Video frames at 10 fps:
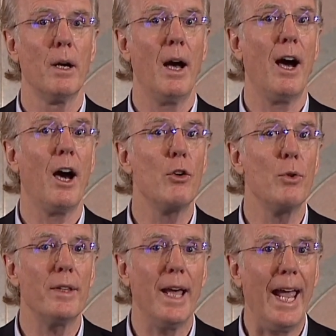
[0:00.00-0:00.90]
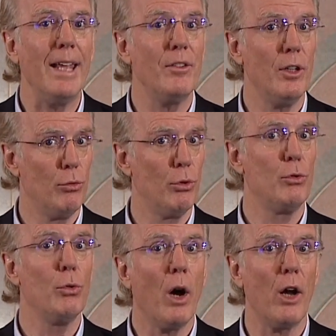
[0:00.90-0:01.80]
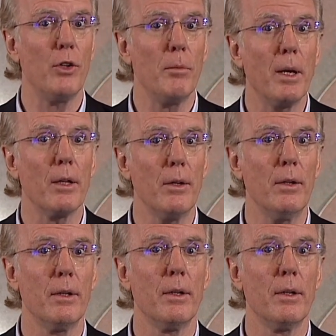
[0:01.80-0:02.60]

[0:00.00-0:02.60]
180 to 200 million,